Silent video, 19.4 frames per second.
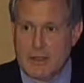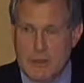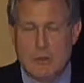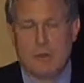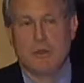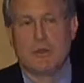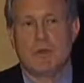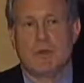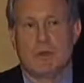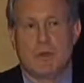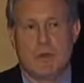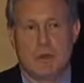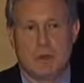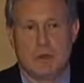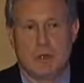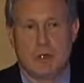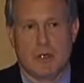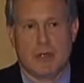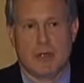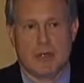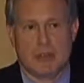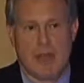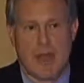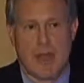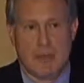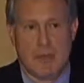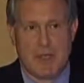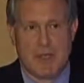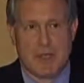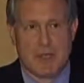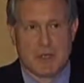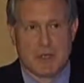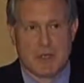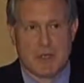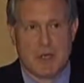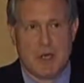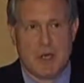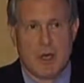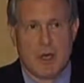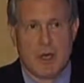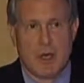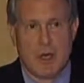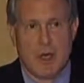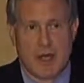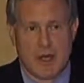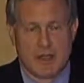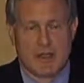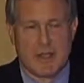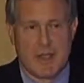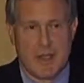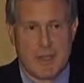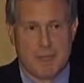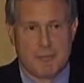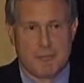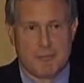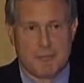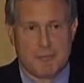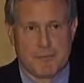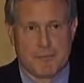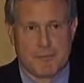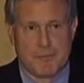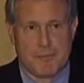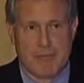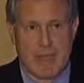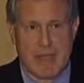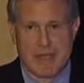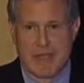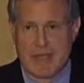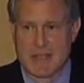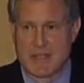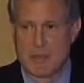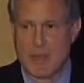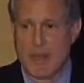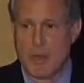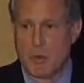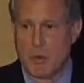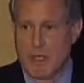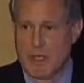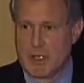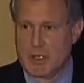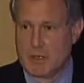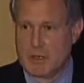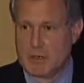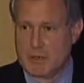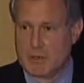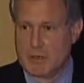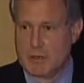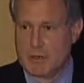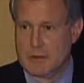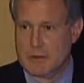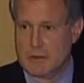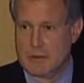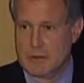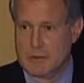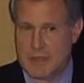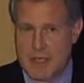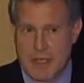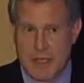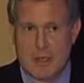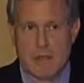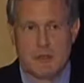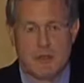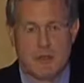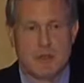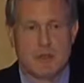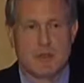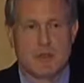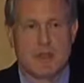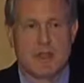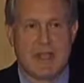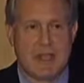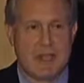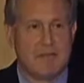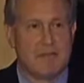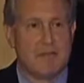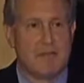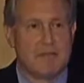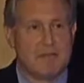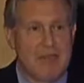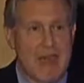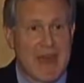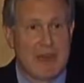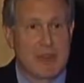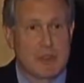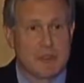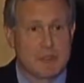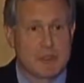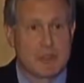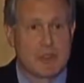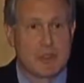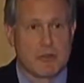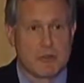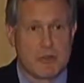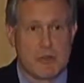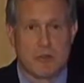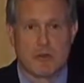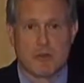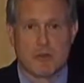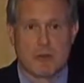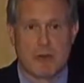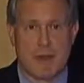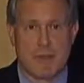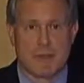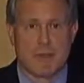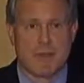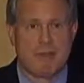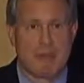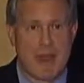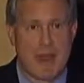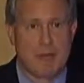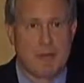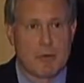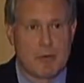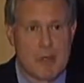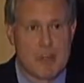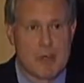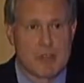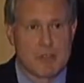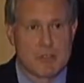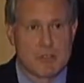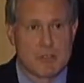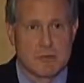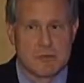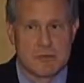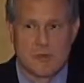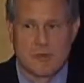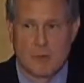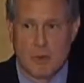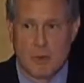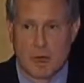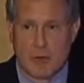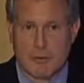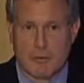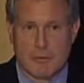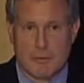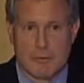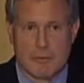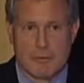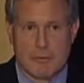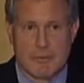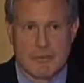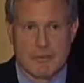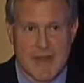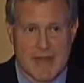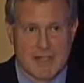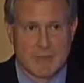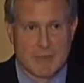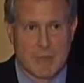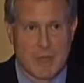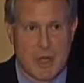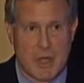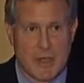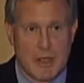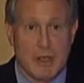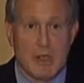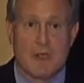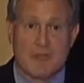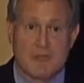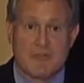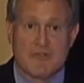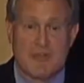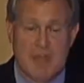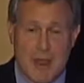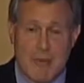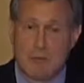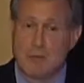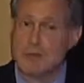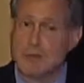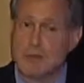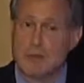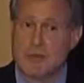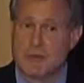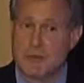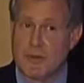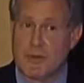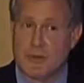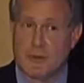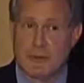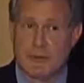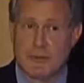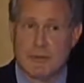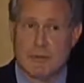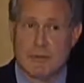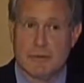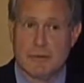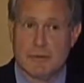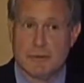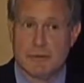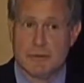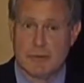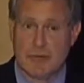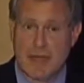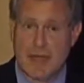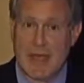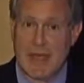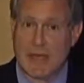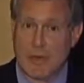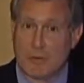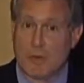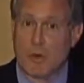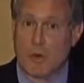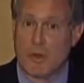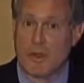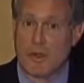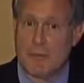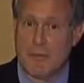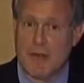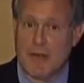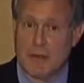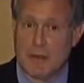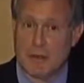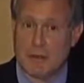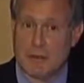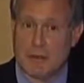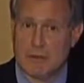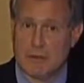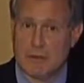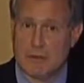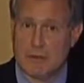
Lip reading: you would cure diabetes on a dime. Okay? It takes about a week. Okay? Because you're getting that 100 to 300 grams of fiber I mentioned before. That's why. Because fiber is good for you. Okay? And the more the better.